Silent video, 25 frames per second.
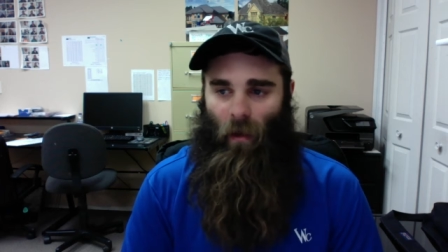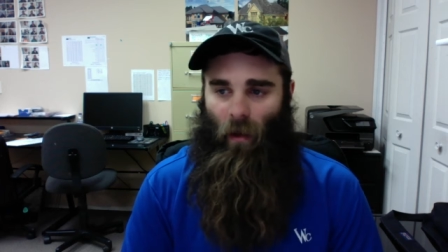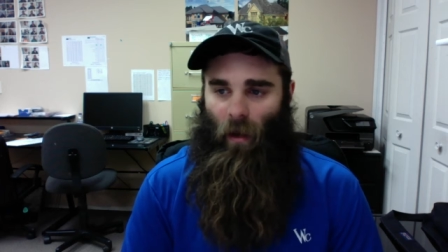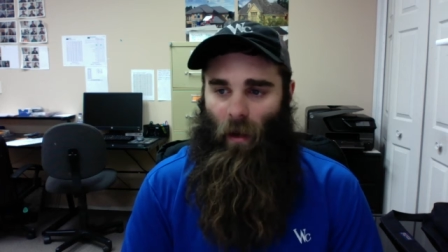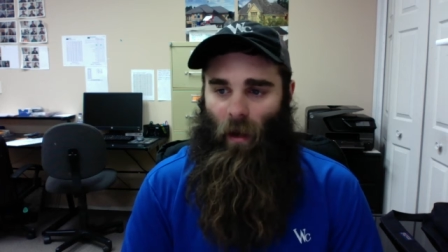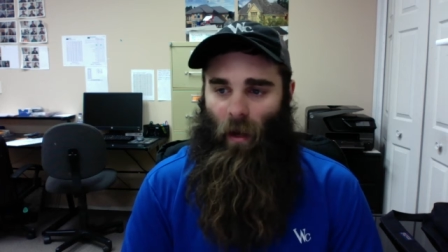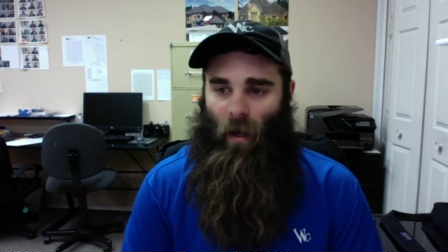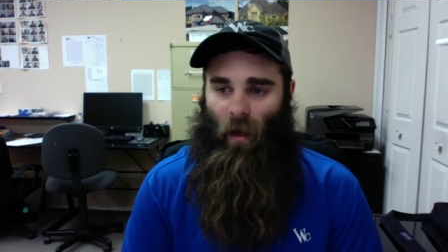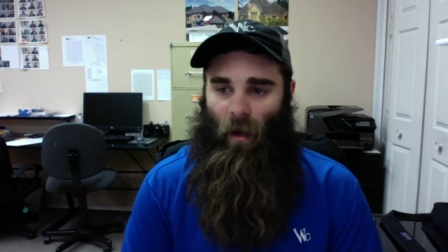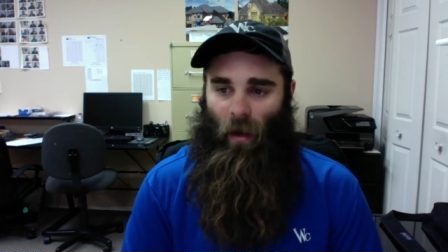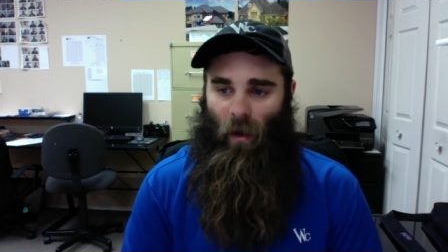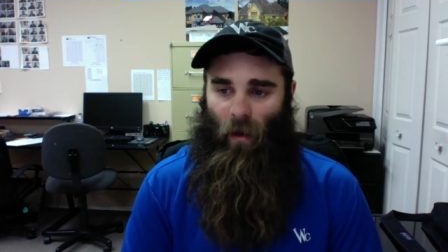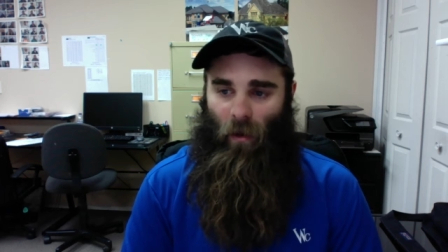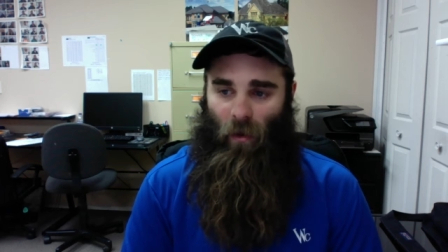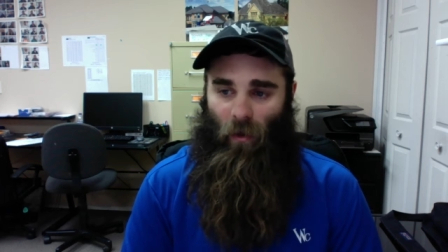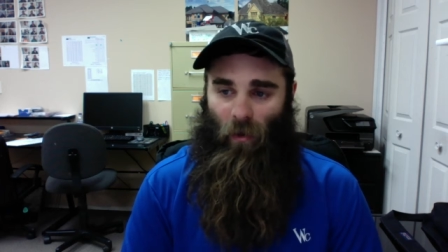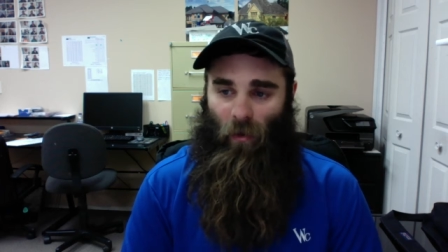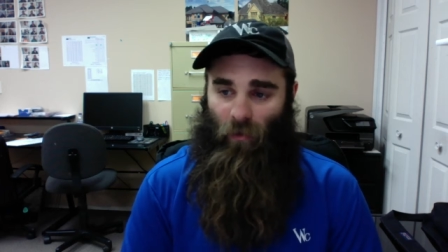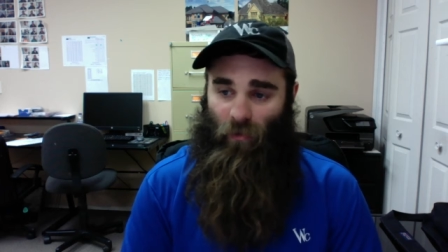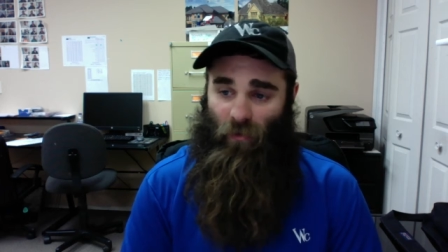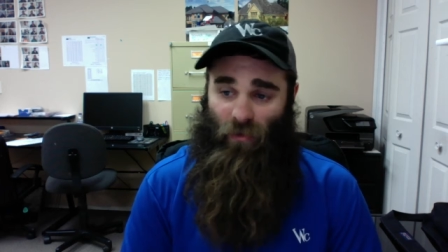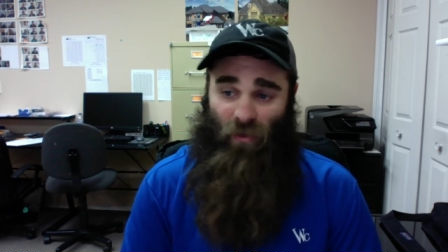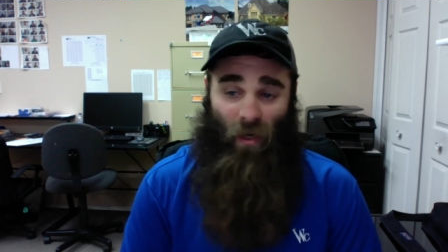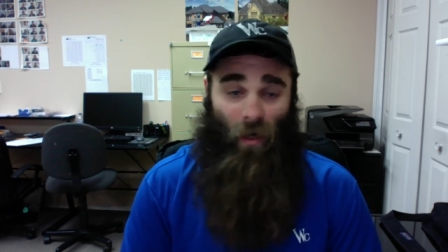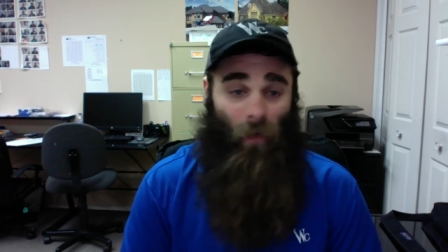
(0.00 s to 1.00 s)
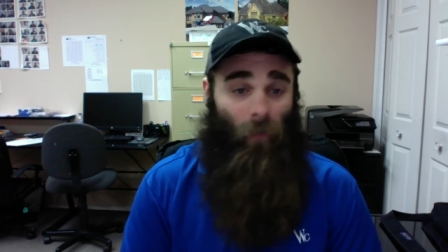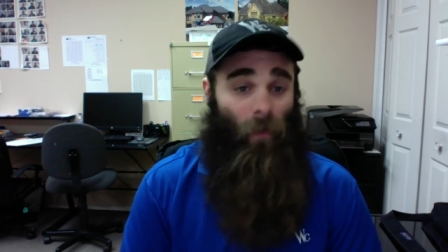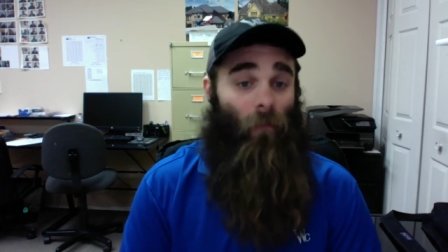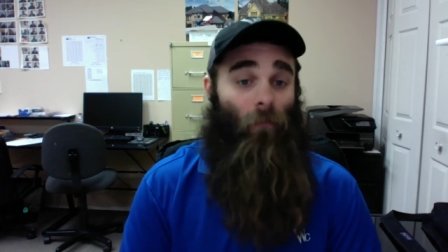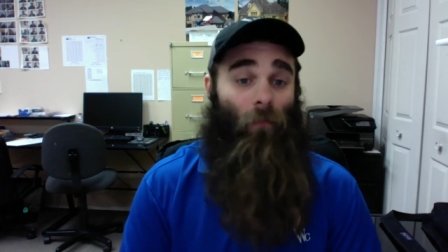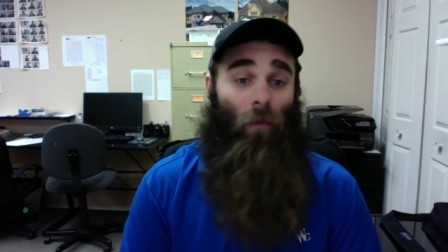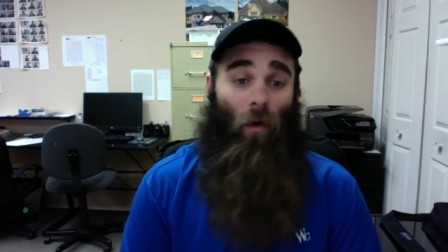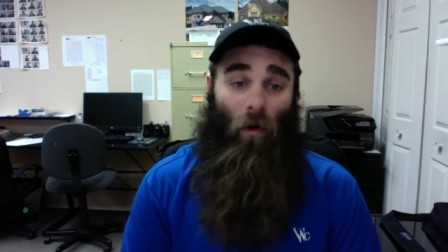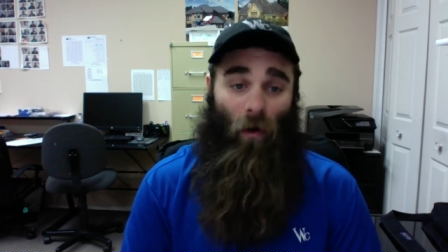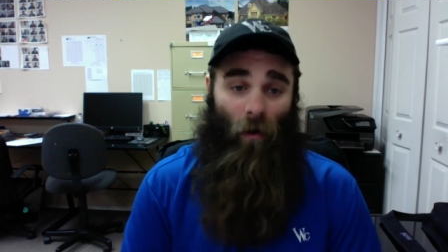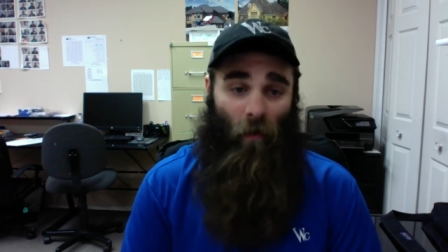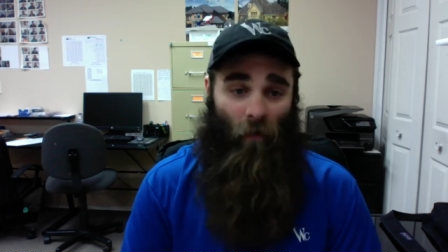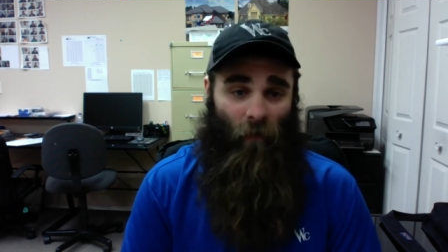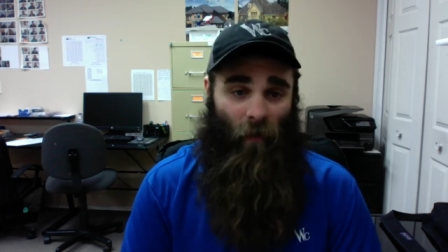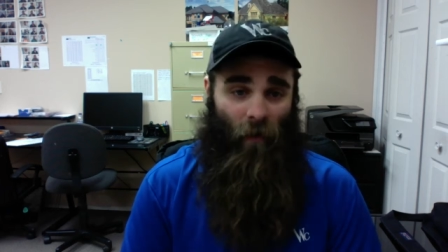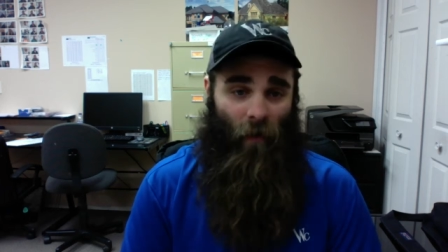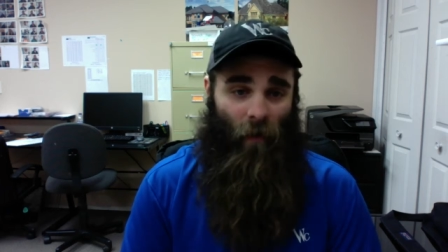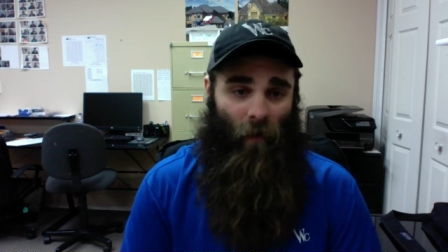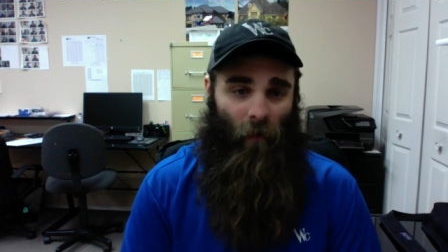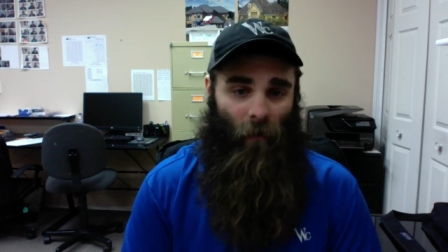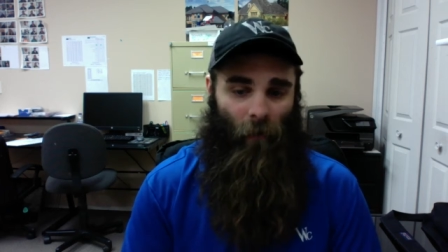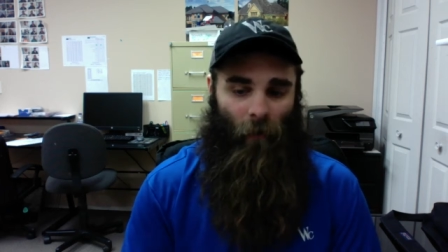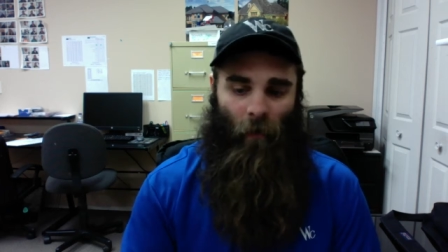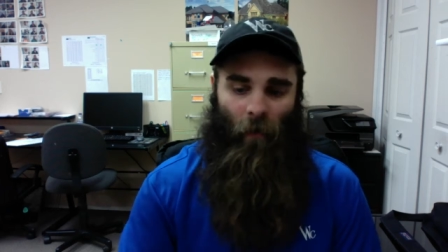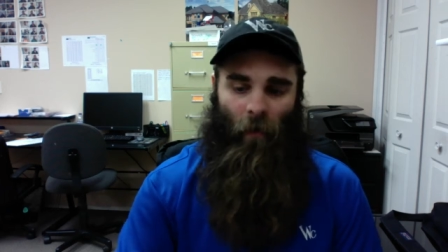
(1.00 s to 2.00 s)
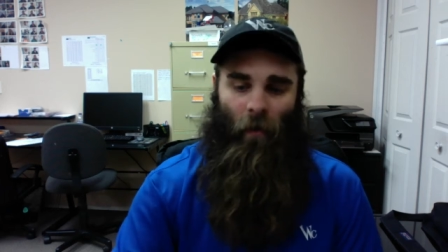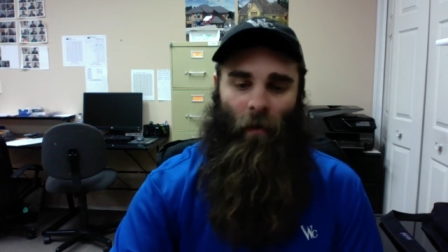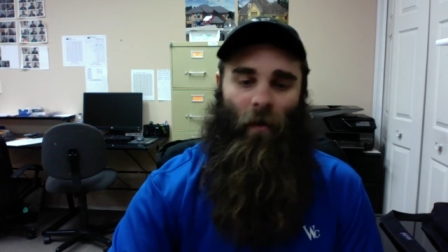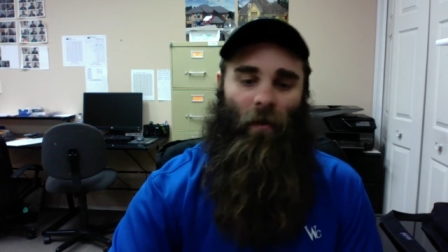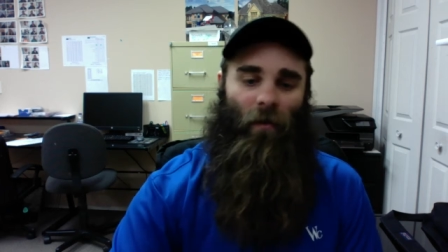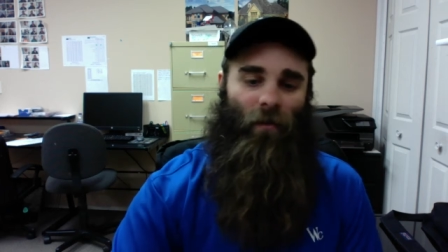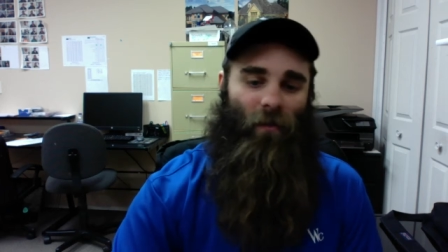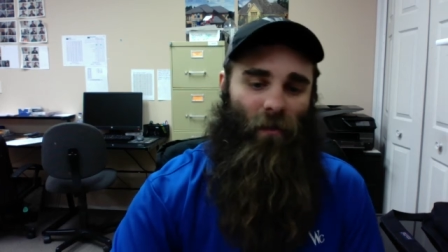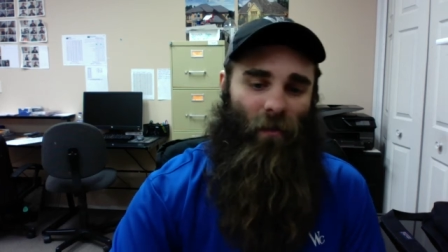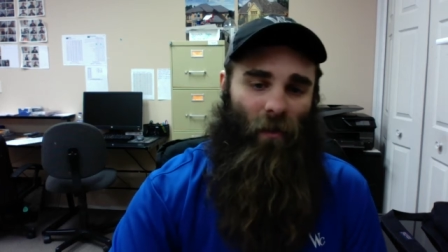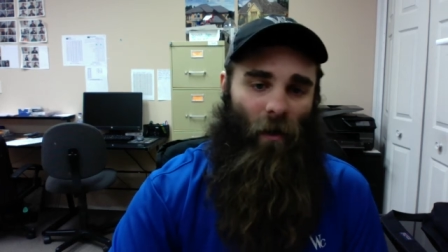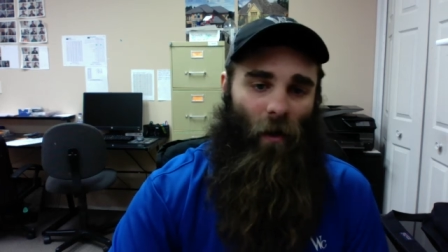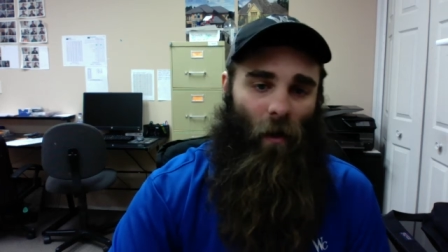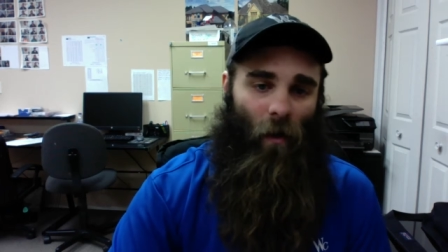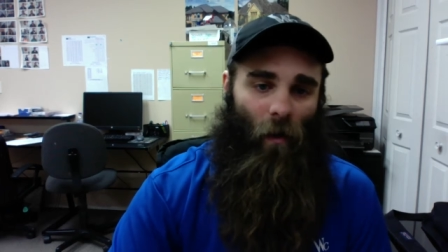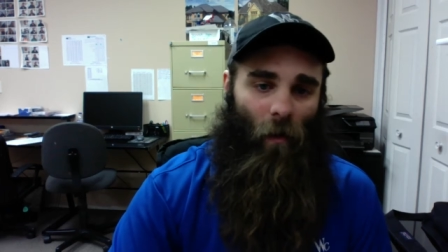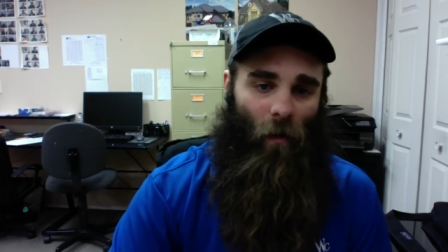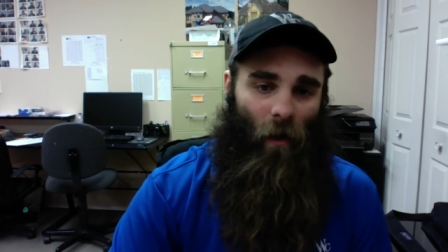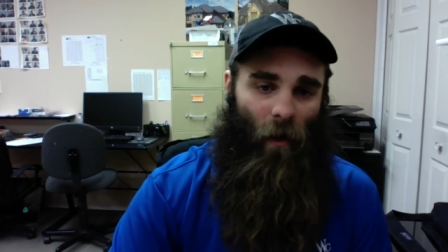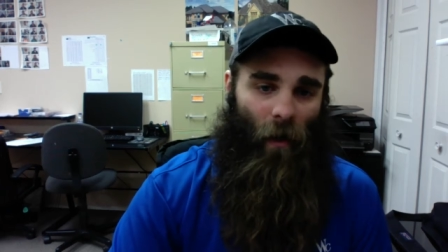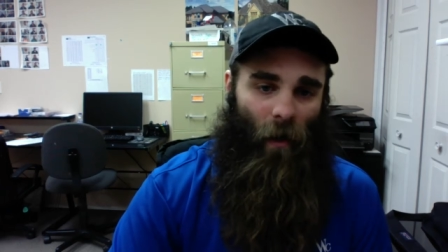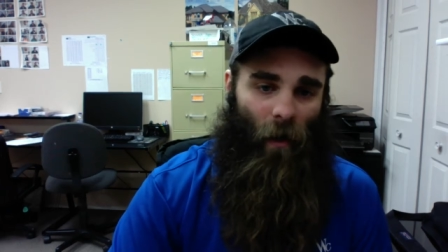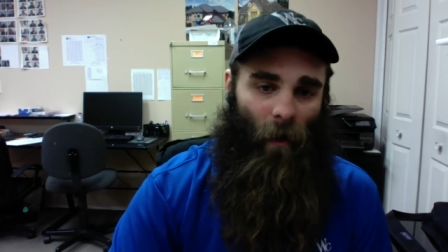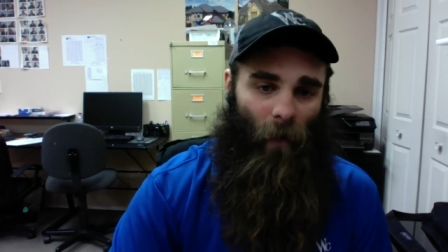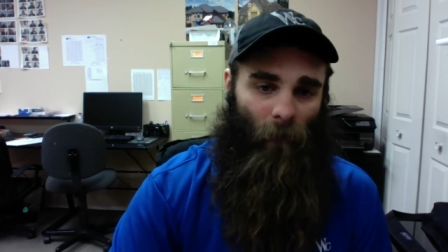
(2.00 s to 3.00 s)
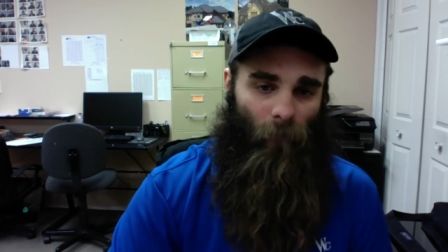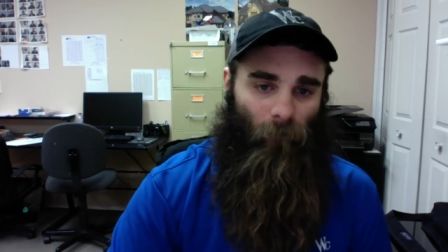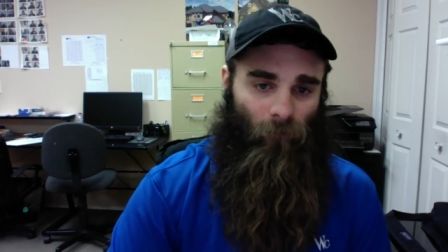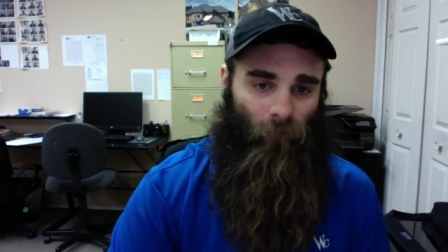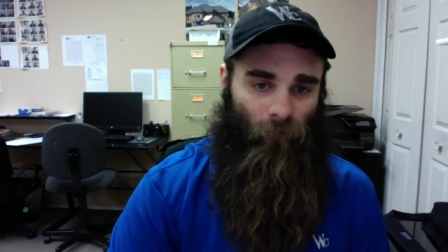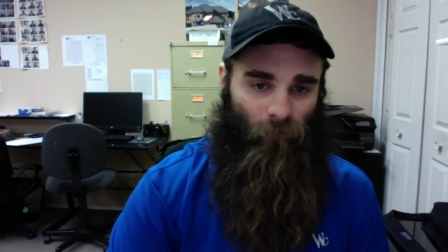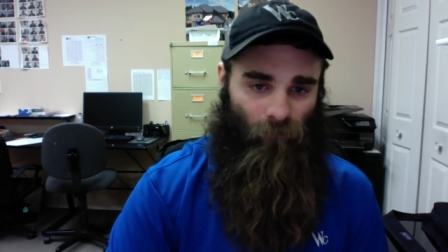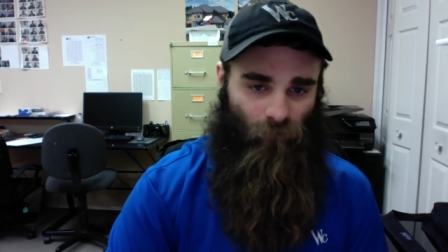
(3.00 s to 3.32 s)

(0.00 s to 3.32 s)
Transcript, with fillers: There's going to be more of it. So